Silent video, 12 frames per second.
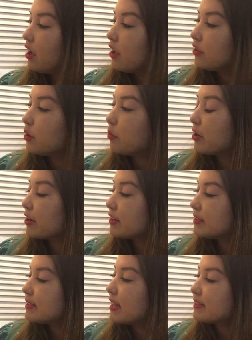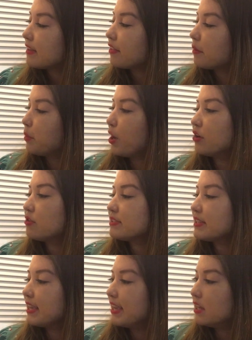The worker says that the bottles
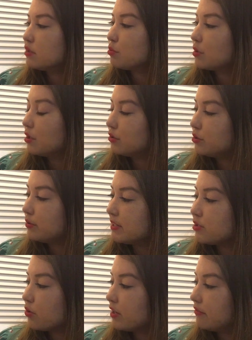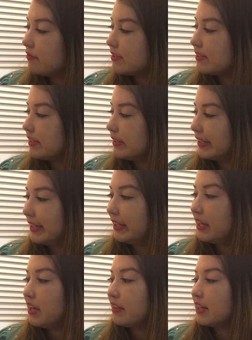and cans will go to a sorting facility
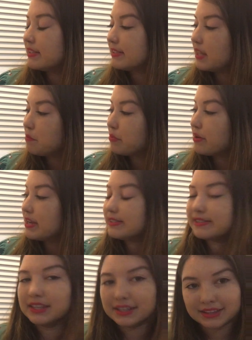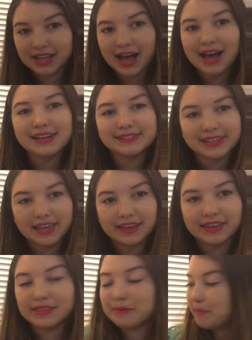that separates the glass
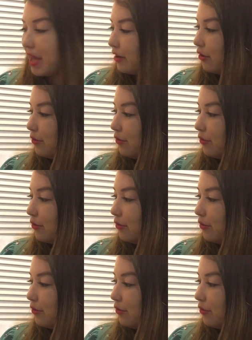and the metal.